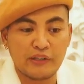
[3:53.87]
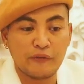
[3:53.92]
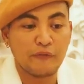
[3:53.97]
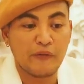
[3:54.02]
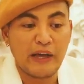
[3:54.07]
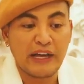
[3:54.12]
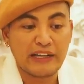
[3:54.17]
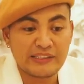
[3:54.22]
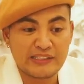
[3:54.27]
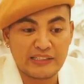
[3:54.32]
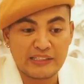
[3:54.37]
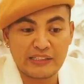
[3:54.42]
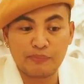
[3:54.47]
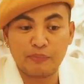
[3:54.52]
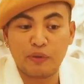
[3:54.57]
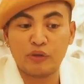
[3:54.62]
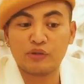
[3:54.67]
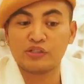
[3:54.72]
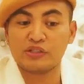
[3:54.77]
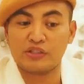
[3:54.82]
The fact
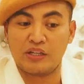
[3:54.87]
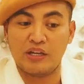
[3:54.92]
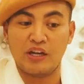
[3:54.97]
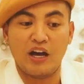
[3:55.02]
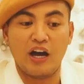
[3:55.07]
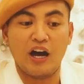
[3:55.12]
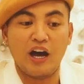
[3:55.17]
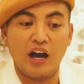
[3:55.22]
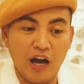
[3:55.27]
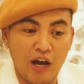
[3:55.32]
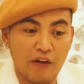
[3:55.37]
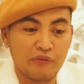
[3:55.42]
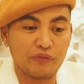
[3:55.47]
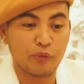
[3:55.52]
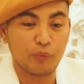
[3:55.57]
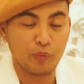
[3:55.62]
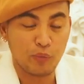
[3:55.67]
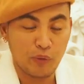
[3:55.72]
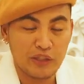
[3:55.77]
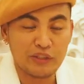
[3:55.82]
is, most of
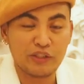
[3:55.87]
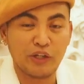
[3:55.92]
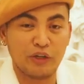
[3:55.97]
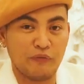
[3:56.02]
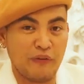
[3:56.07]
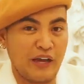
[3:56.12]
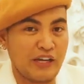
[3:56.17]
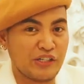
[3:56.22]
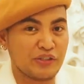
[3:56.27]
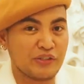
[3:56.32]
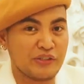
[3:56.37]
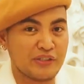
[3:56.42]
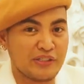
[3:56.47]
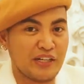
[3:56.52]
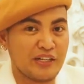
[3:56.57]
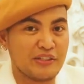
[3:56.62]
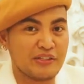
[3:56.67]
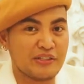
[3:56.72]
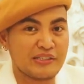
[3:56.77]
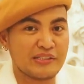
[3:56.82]
the well-known fashion
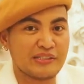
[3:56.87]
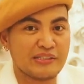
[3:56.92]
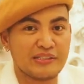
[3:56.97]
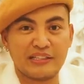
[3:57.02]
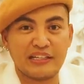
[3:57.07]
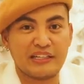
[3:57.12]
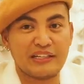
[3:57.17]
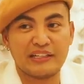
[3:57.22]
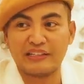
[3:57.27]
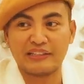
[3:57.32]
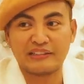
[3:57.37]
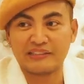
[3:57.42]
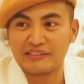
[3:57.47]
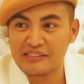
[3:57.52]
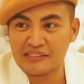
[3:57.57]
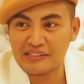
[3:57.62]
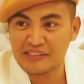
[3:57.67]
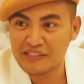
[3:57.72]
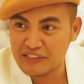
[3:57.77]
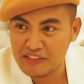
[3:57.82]
designers
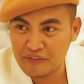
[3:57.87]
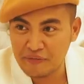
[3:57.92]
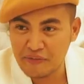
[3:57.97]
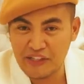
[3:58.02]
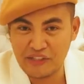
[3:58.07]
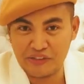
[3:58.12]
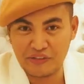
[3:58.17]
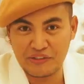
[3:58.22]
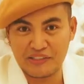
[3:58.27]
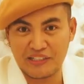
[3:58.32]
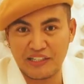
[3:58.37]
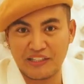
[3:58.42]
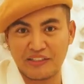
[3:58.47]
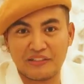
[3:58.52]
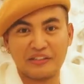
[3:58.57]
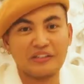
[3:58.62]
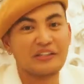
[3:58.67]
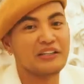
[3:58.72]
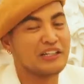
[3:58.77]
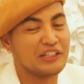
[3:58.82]
didn't study fashion
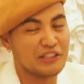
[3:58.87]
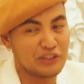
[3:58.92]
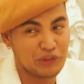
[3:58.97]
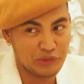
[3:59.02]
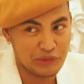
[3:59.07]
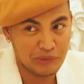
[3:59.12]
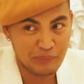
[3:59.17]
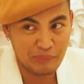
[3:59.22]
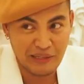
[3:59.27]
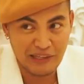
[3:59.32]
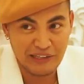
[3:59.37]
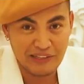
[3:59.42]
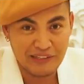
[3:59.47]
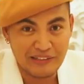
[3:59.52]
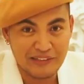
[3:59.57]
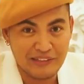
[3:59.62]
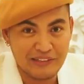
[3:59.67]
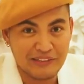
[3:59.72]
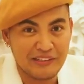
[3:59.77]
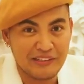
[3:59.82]
designing, including